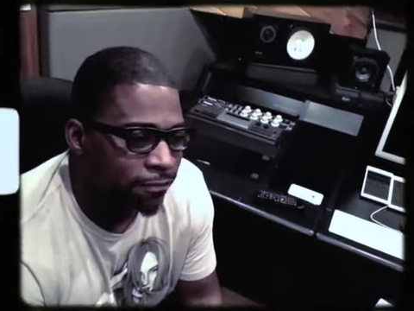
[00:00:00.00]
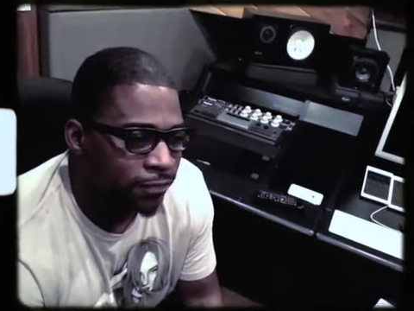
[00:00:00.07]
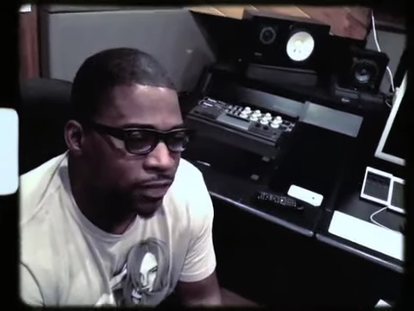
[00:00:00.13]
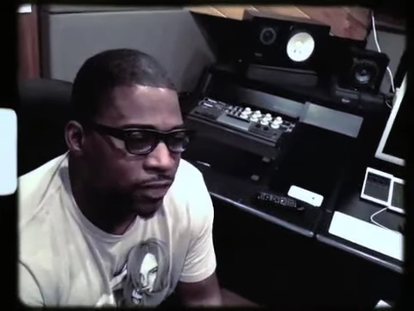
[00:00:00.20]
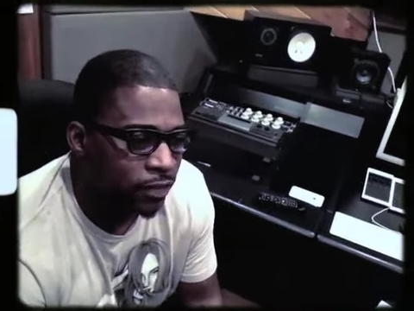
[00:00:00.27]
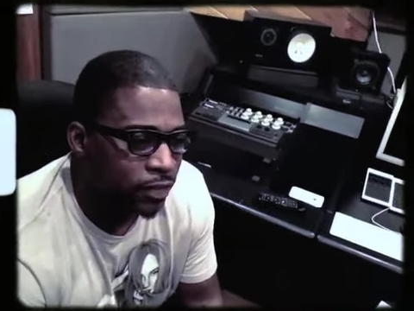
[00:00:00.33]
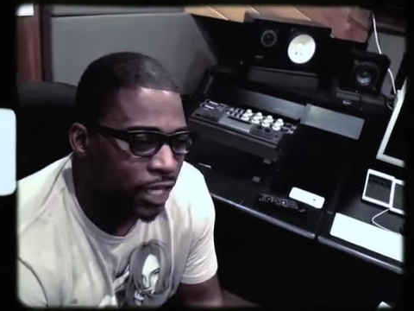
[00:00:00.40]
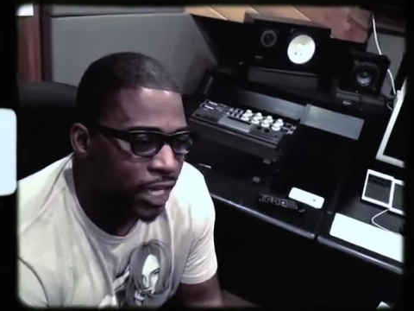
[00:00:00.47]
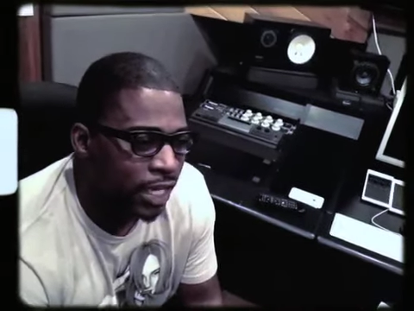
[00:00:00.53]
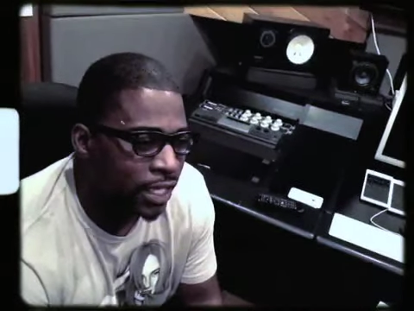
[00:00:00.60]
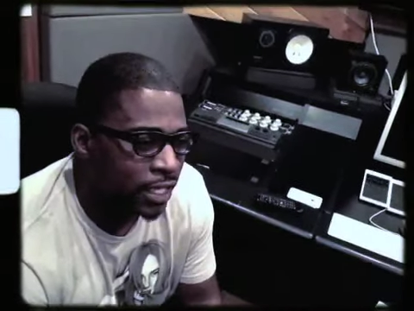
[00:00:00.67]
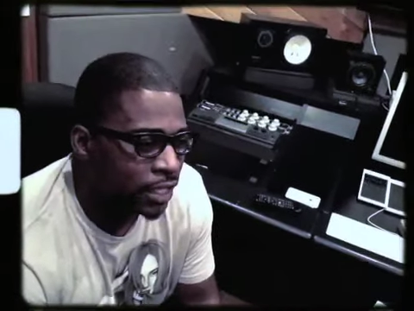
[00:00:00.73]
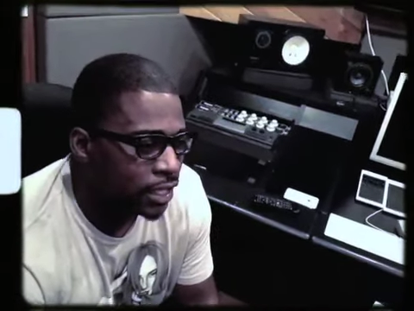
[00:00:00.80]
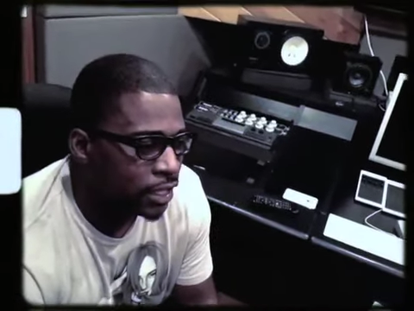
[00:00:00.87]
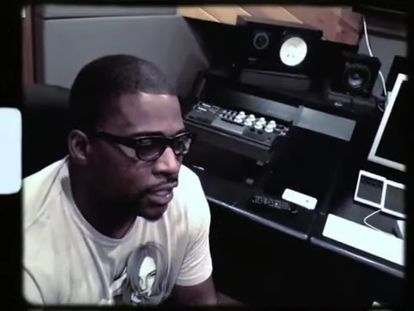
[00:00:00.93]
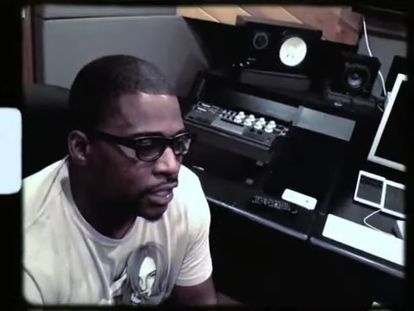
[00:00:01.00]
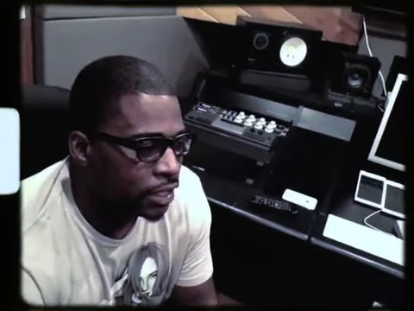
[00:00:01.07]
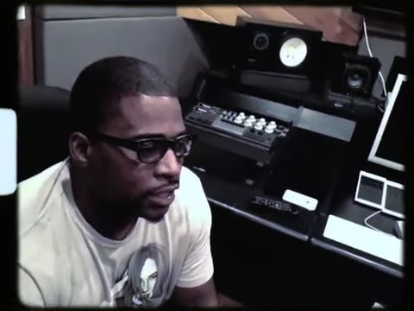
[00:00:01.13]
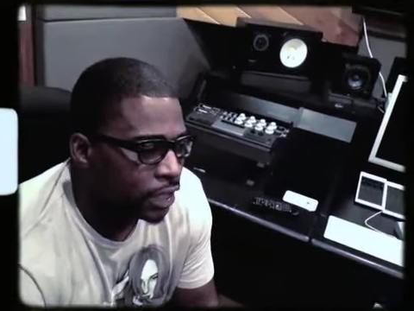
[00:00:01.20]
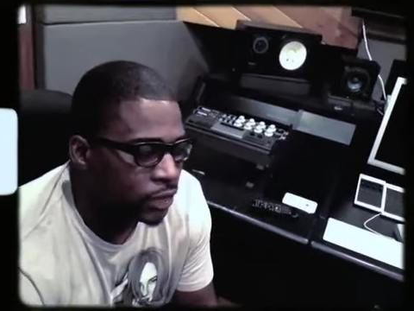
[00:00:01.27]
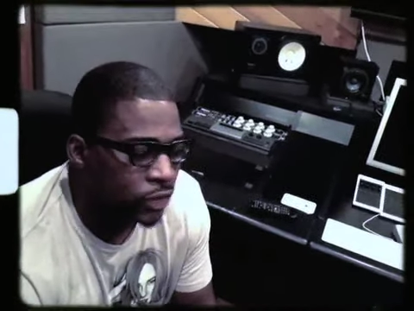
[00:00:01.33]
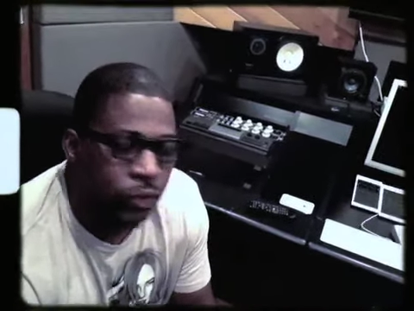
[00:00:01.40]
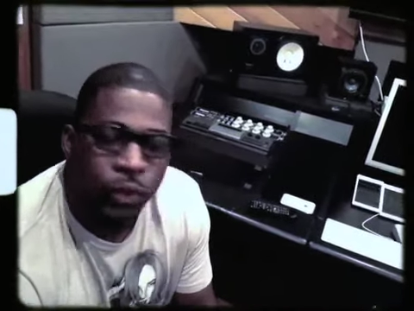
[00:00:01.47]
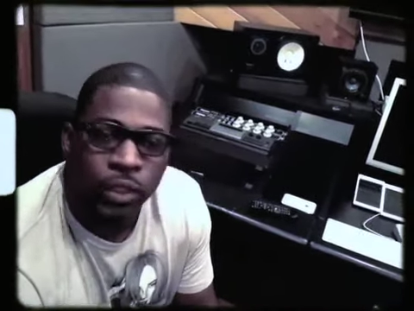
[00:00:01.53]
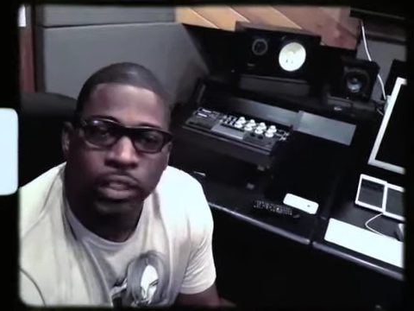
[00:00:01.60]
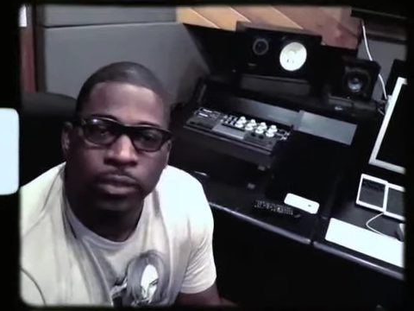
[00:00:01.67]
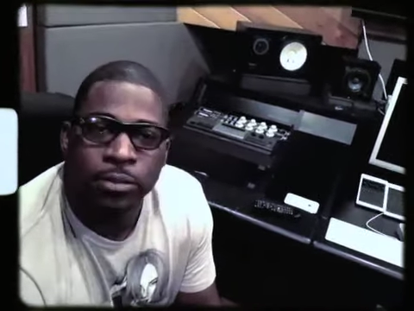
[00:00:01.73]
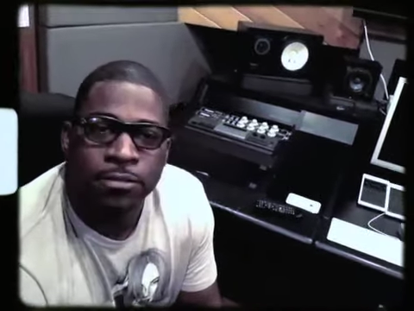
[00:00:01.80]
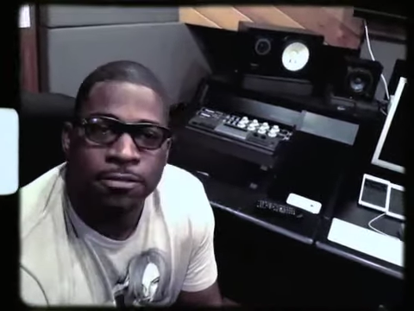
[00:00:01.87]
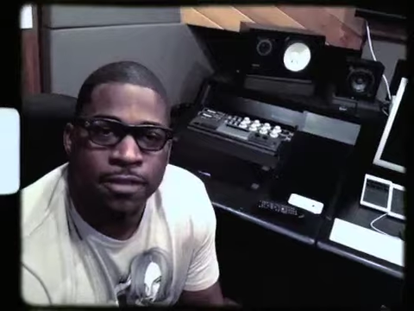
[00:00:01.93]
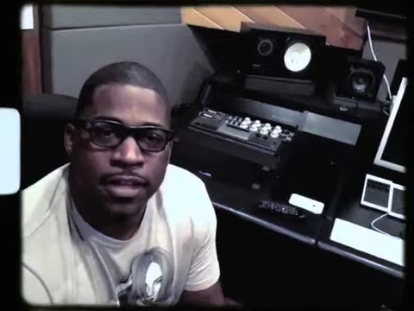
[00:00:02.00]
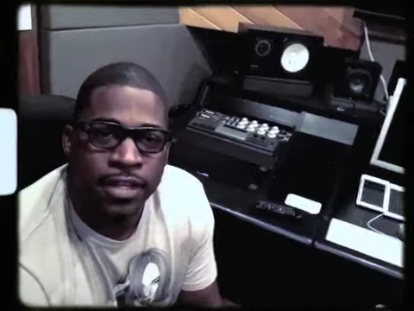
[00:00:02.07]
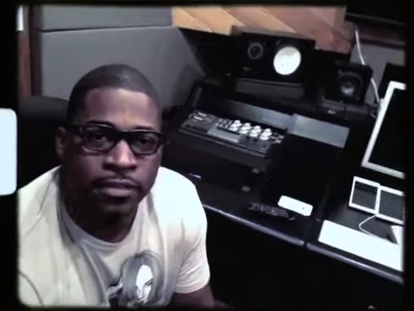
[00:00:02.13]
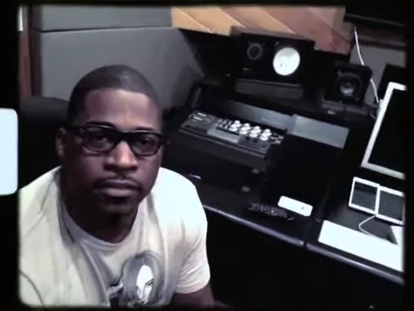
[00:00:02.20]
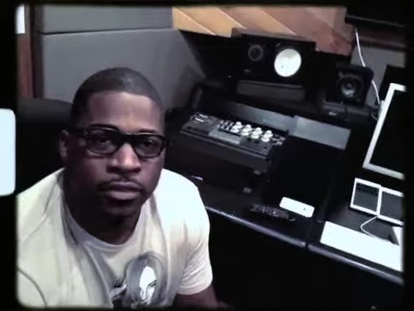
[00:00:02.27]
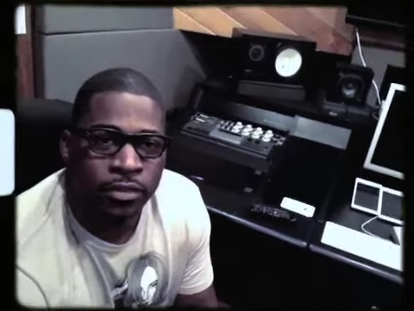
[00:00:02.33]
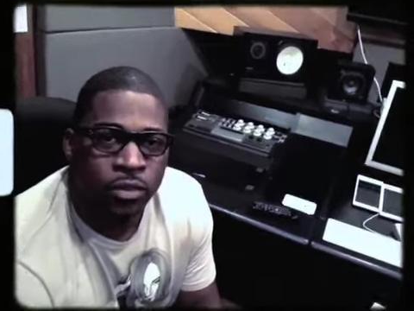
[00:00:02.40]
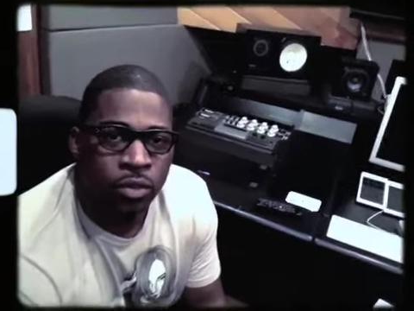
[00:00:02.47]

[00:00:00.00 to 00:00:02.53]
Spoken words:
feel like they're doing them a favor.